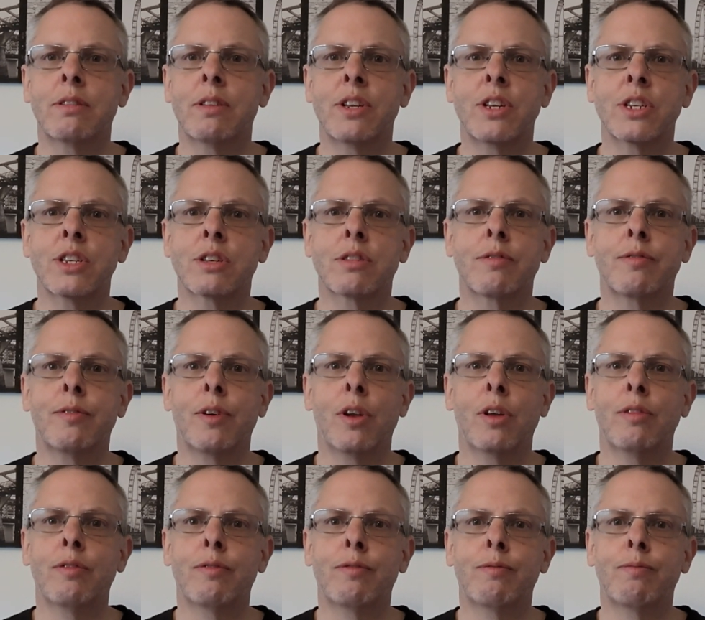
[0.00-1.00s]
They're just full
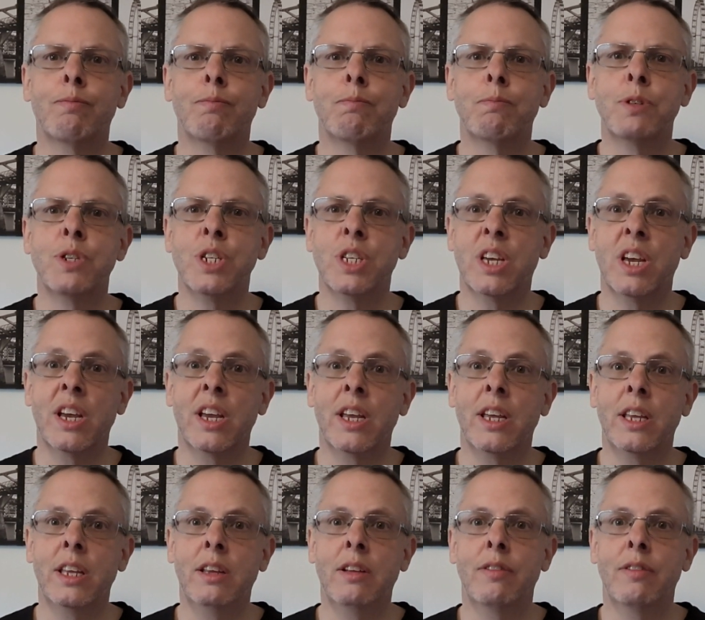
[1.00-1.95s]
of decay,